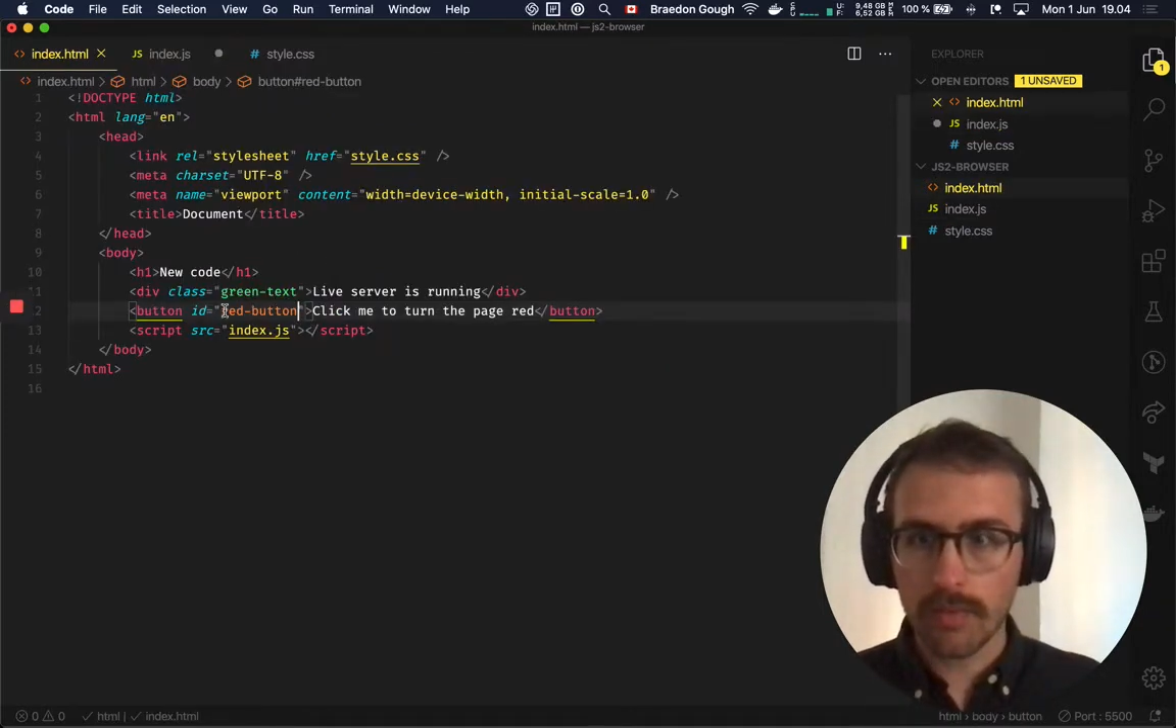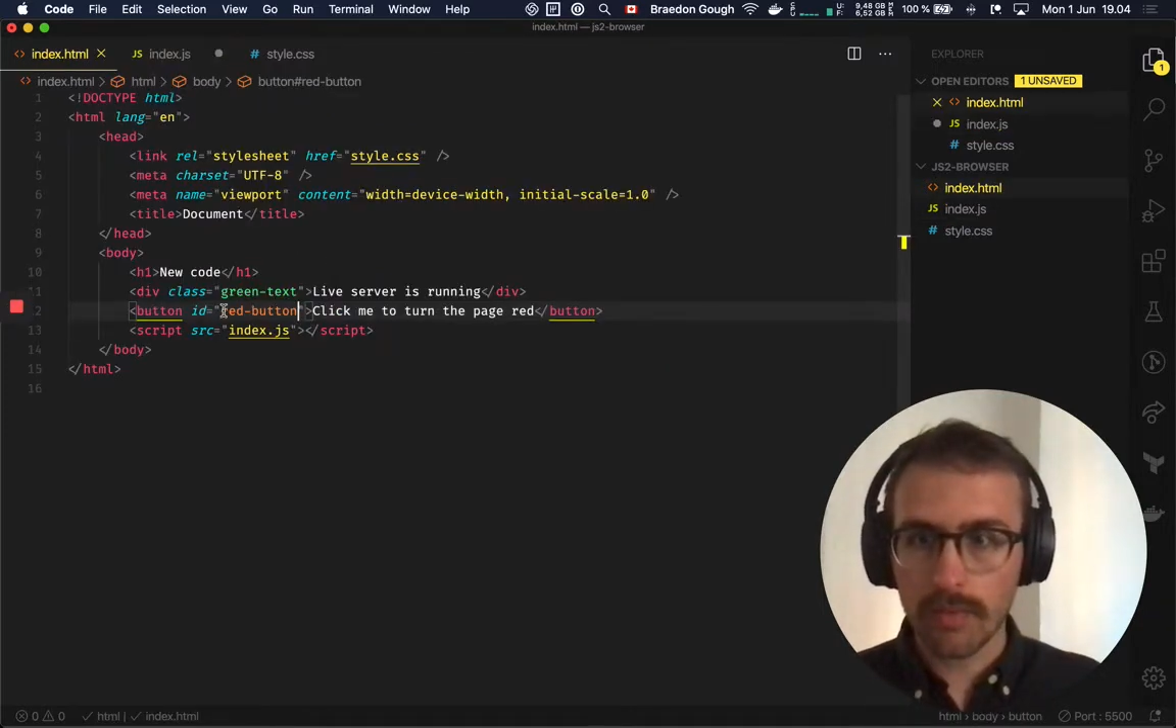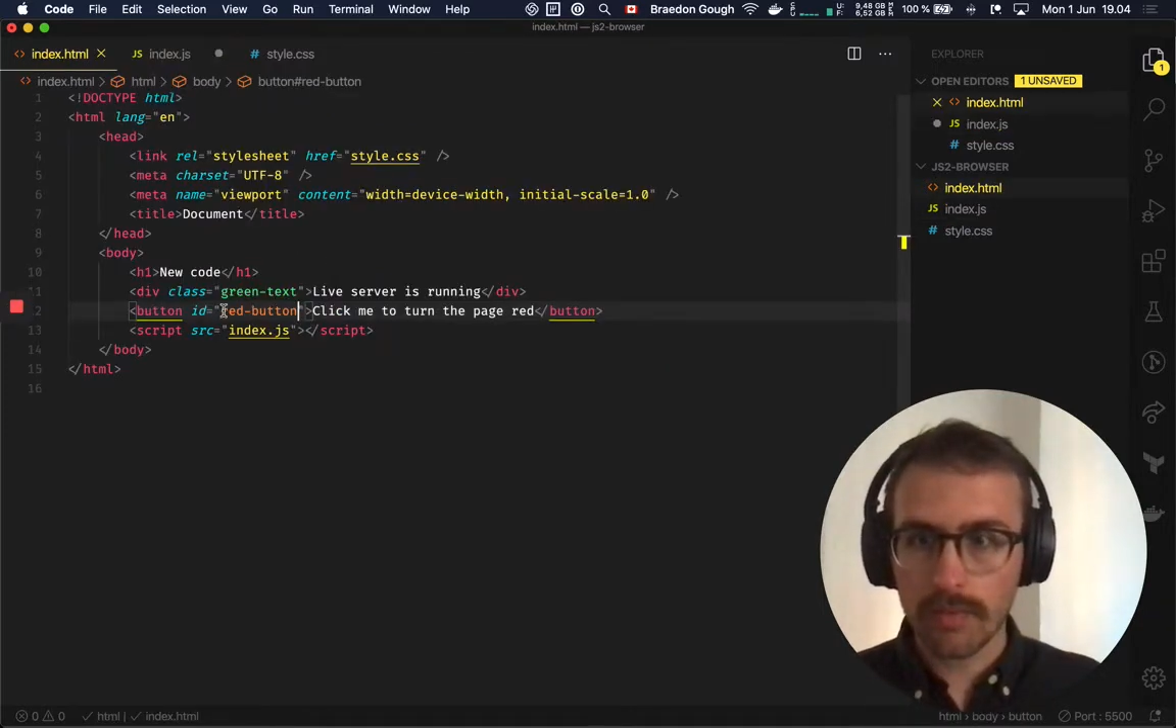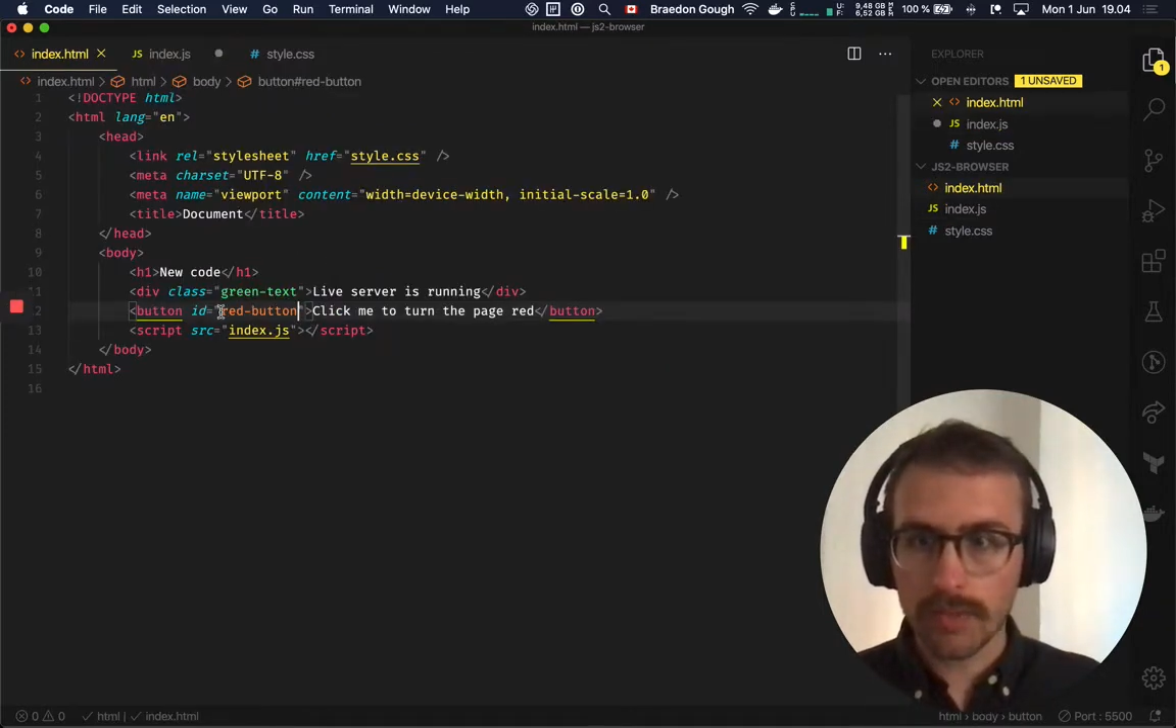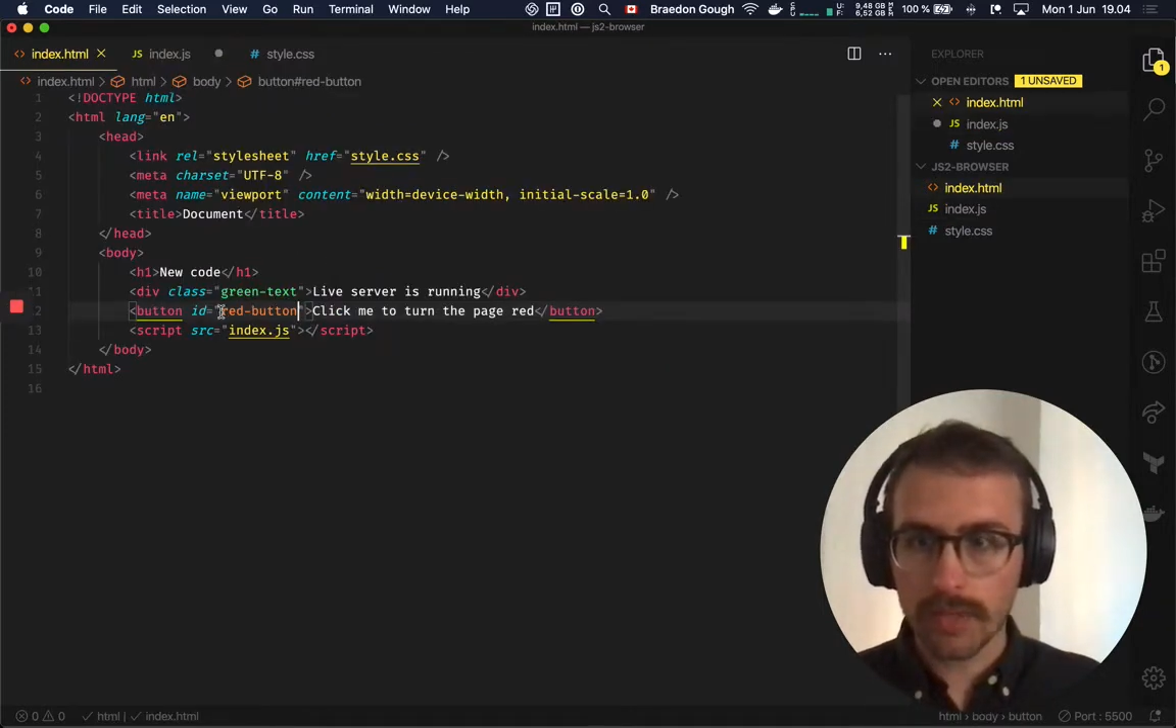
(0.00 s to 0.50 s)

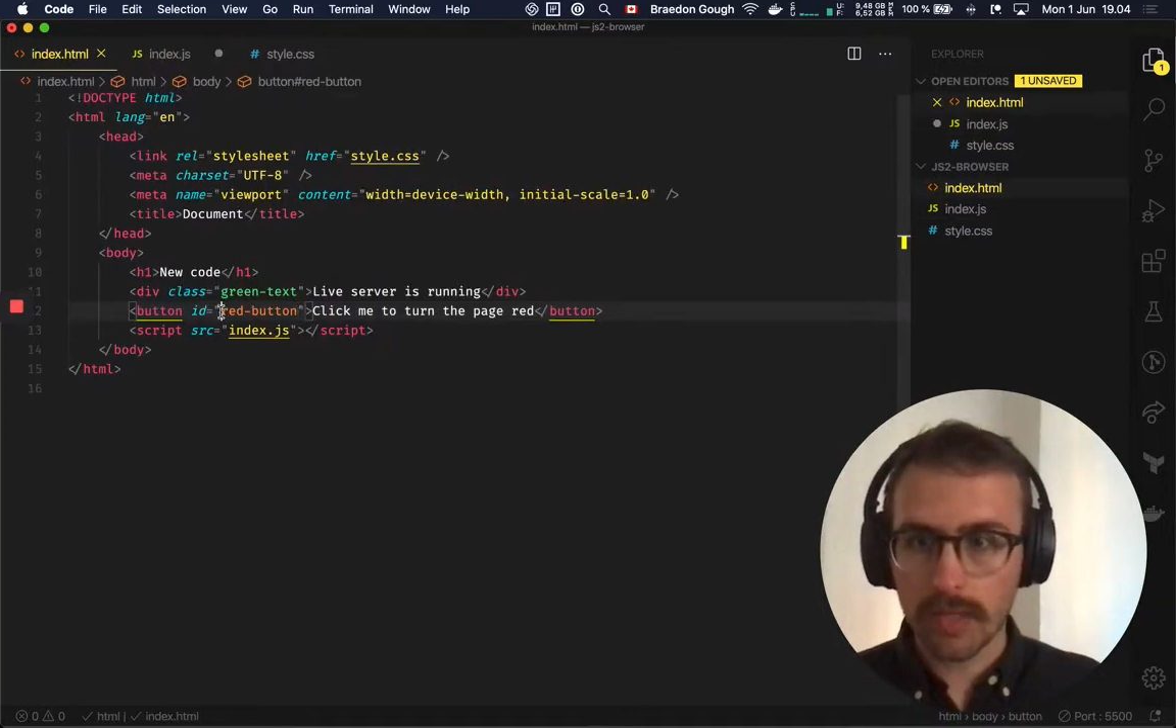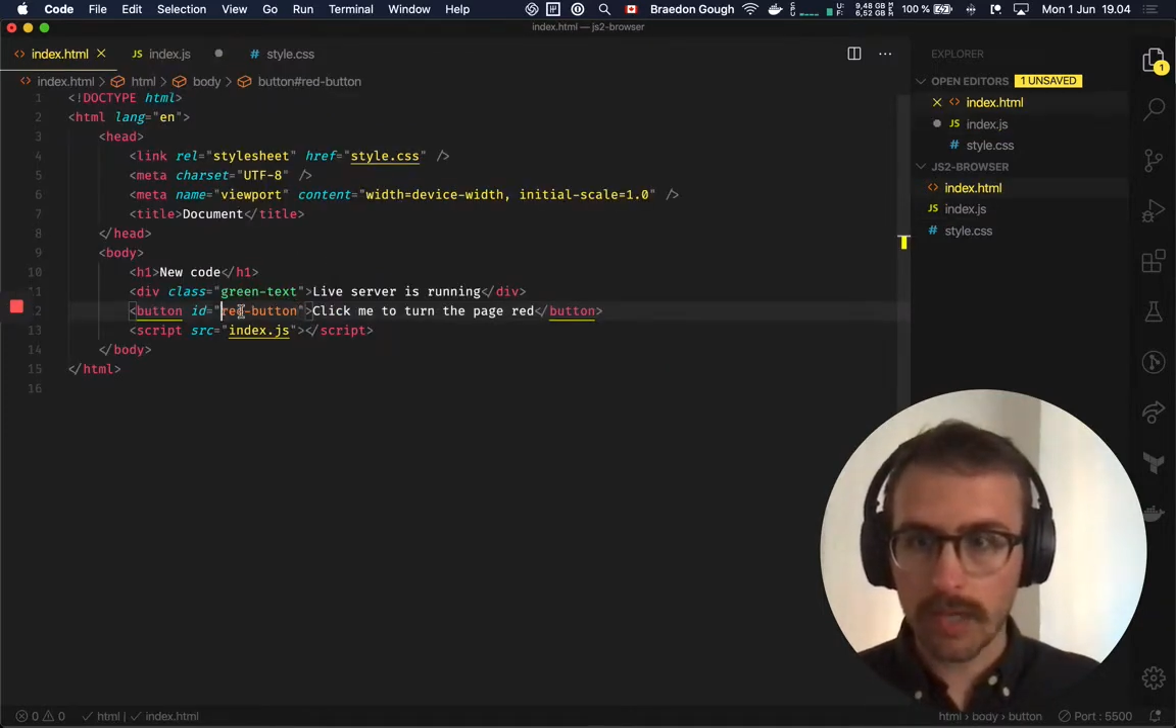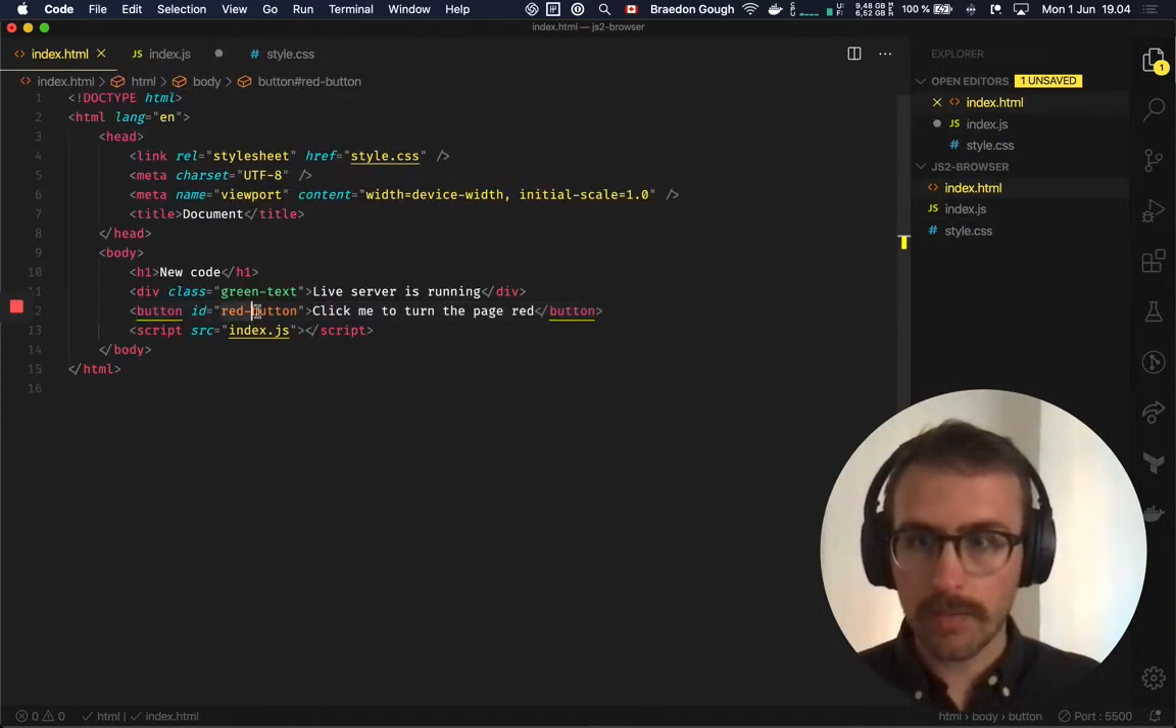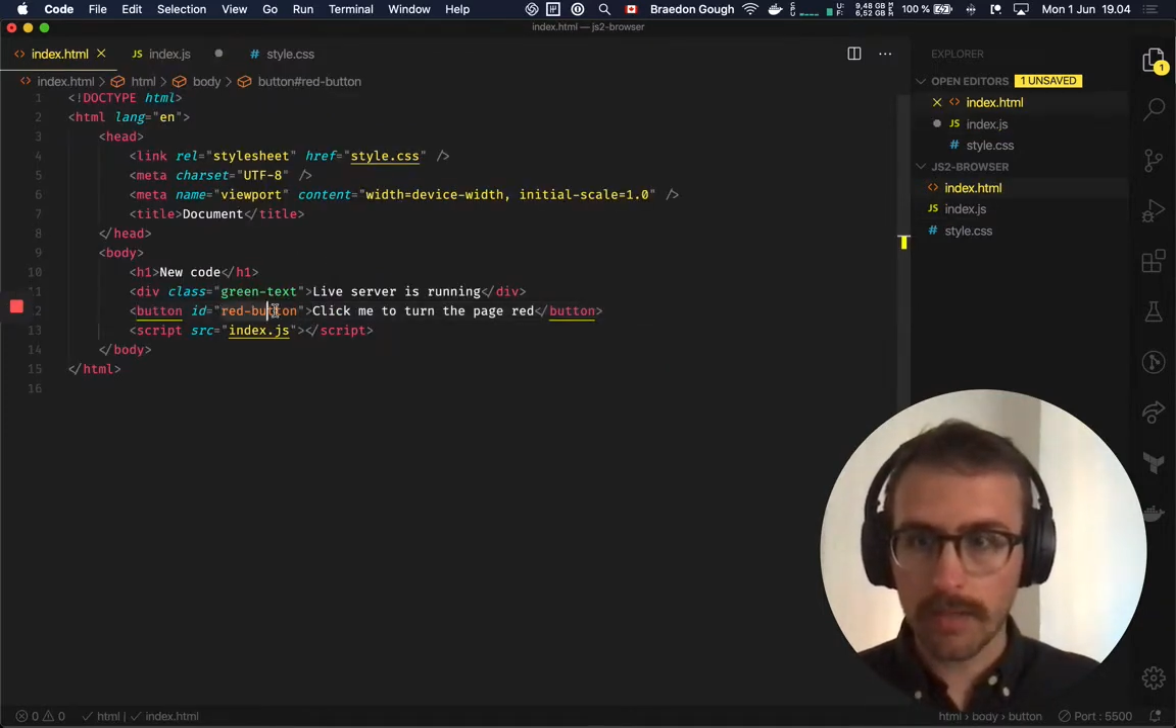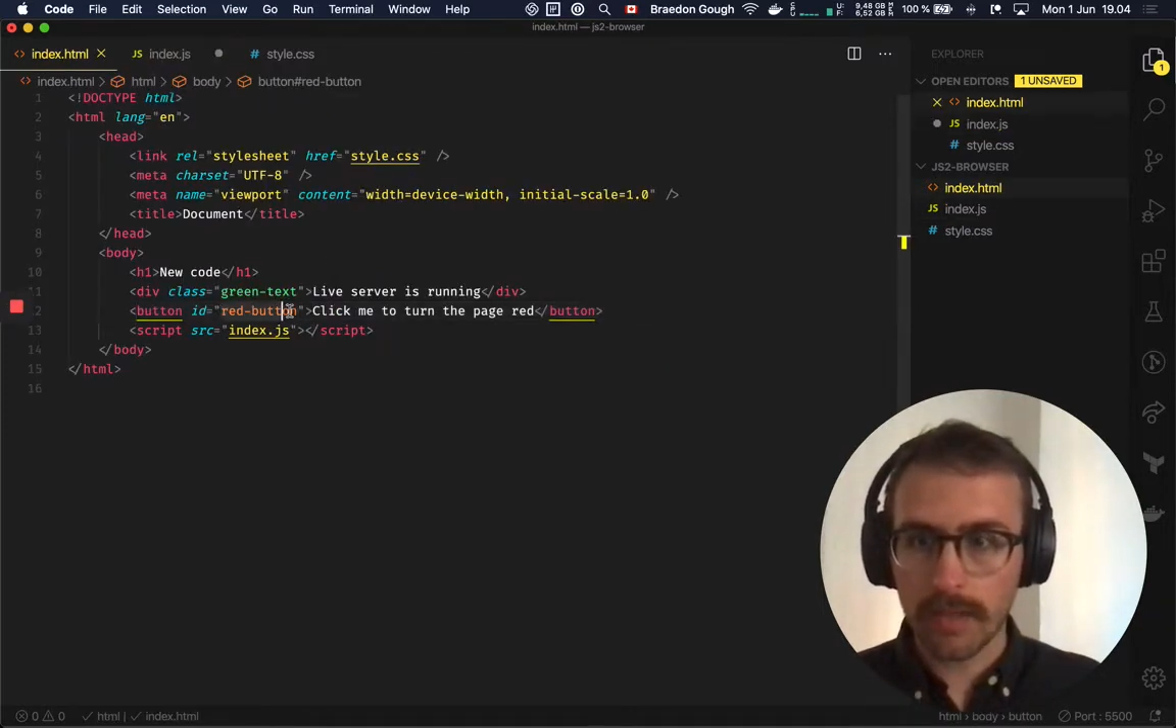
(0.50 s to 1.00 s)
I'm just going to
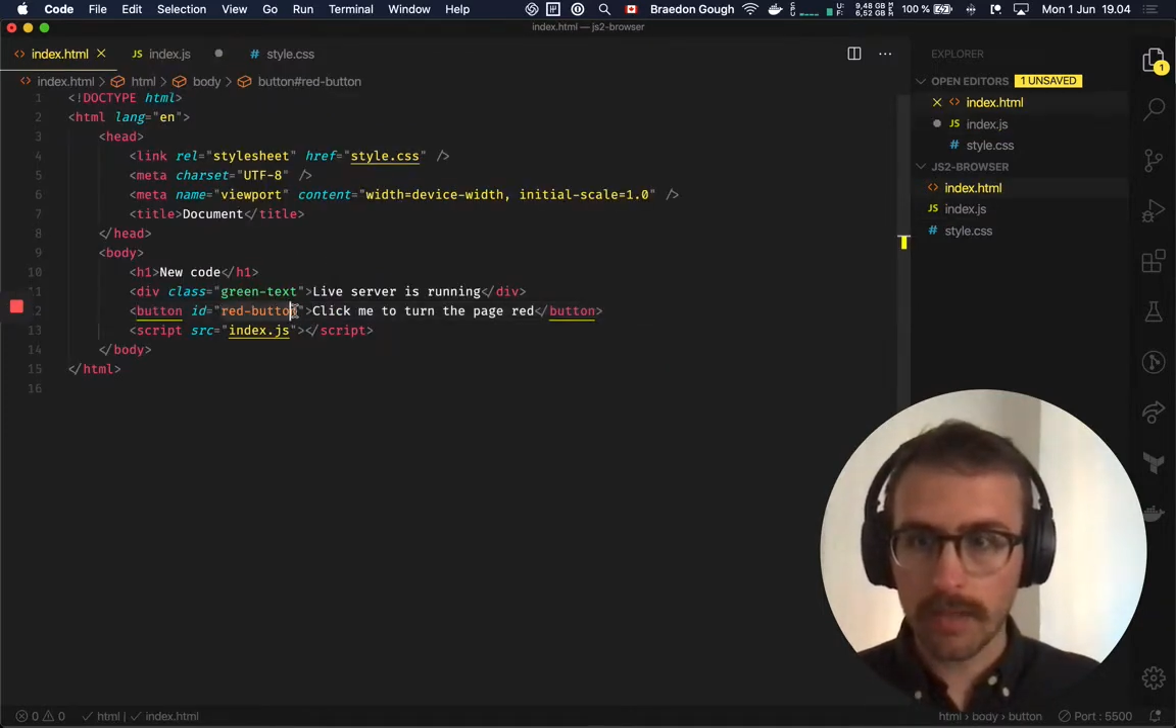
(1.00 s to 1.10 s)
copy it here to